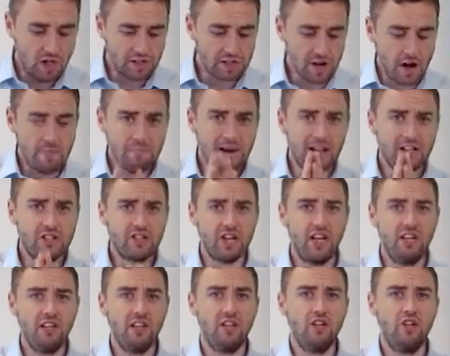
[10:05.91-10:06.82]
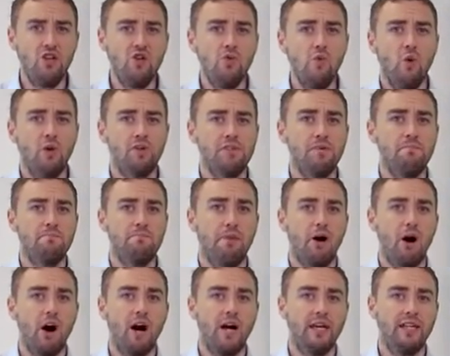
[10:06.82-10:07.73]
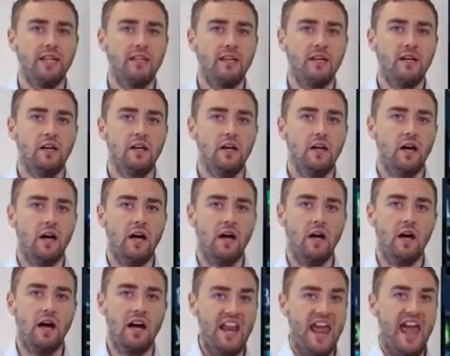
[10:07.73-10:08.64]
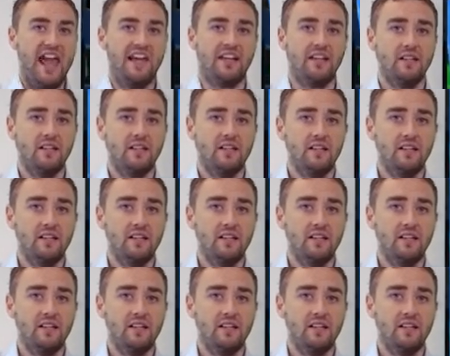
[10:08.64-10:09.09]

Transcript: So imagine you want to buy an egg.